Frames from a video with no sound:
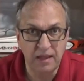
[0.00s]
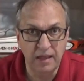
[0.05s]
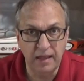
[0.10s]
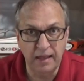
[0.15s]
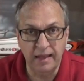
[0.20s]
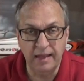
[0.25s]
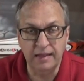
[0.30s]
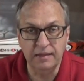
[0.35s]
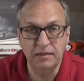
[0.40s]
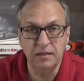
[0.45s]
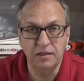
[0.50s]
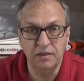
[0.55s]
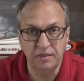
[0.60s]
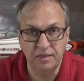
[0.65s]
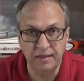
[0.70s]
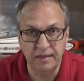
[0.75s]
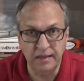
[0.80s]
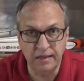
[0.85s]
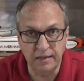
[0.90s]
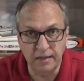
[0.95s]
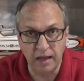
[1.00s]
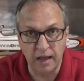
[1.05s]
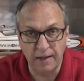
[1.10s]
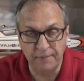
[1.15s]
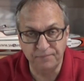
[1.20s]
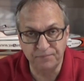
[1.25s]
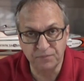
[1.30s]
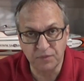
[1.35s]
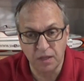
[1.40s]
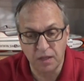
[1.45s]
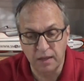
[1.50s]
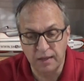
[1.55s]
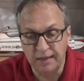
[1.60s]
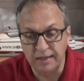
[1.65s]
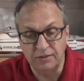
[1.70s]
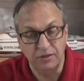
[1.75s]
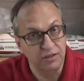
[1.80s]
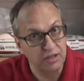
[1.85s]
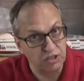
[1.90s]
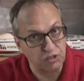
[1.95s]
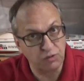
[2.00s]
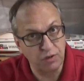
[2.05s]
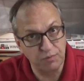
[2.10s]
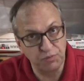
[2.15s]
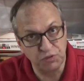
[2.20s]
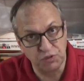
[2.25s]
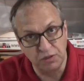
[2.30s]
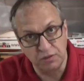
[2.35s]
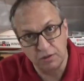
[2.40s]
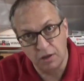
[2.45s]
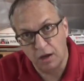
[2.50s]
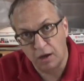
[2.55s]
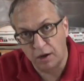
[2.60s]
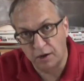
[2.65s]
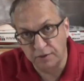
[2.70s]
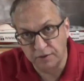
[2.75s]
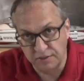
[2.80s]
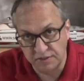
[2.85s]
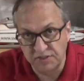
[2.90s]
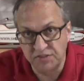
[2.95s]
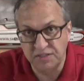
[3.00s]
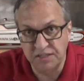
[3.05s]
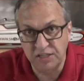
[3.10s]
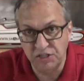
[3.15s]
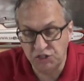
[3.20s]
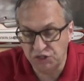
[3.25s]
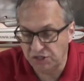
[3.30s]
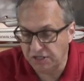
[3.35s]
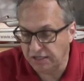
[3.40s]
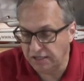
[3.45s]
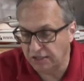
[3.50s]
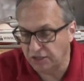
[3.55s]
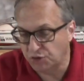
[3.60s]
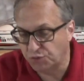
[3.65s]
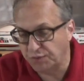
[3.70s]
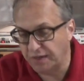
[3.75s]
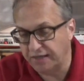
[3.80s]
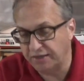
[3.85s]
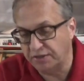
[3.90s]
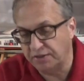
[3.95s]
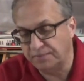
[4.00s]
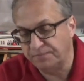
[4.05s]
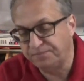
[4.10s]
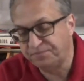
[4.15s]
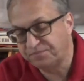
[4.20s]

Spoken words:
in the description on the CG Trader.